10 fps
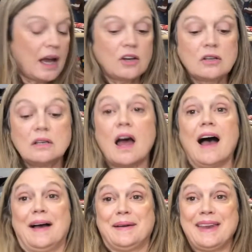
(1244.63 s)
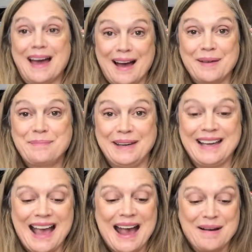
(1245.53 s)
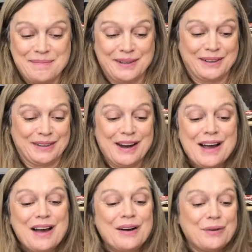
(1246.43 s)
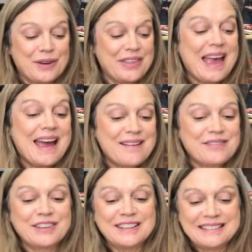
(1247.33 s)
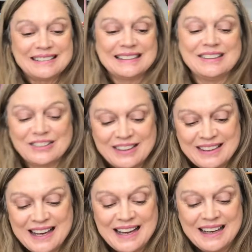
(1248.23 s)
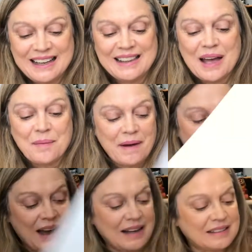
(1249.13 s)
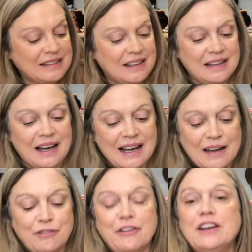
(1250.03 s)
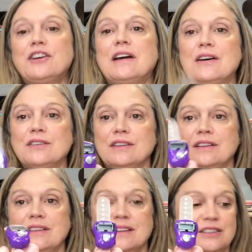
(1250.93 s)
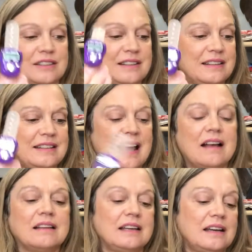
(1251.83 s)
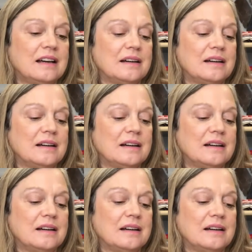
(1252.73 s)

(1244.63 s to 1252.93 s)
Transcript: could not be happier with every single thing in that box. I got to figure out the tally